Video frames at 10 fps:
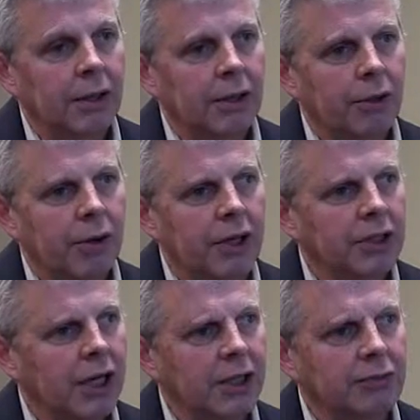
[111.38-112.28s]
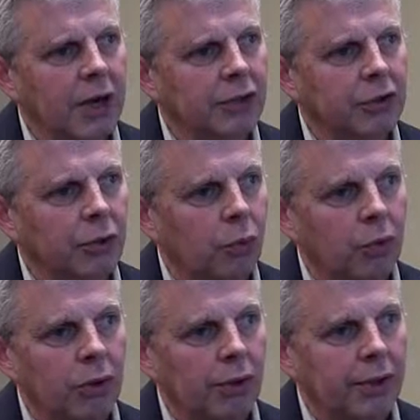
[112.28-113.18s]
The greatest satisfaction in the
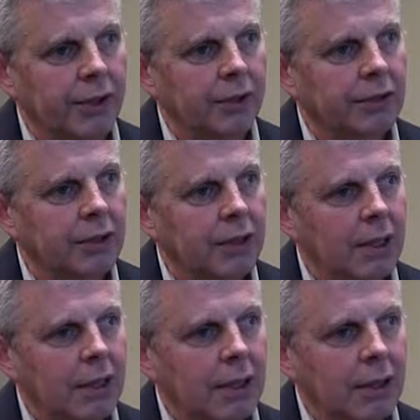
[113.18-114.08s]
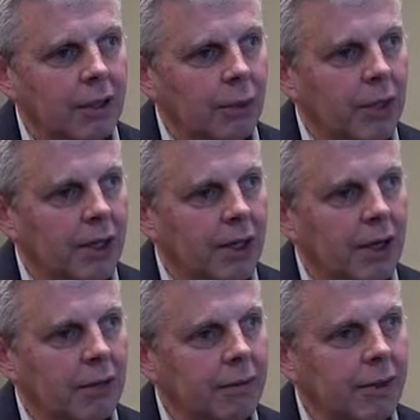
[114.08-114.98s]
world is, getting
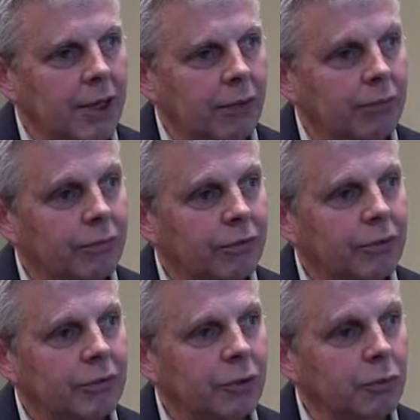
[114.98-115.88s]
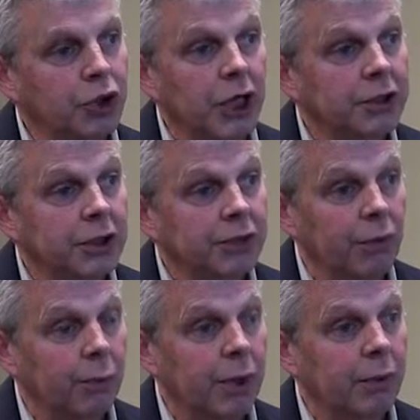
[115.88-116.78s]
some justice
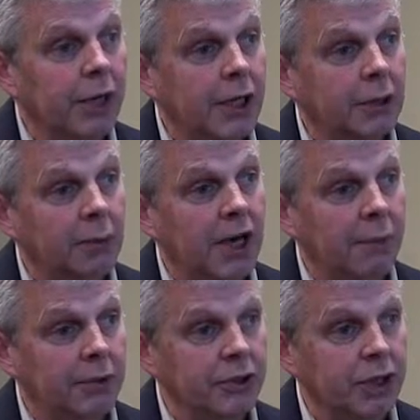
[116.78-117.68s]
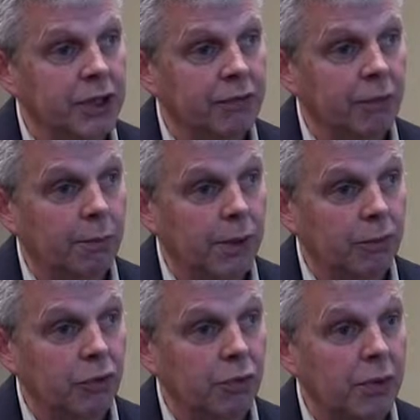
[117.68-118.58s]
for people, getting some compensation for
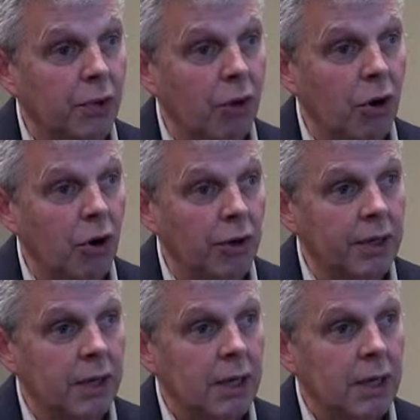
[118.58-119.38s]
people who have been wronged.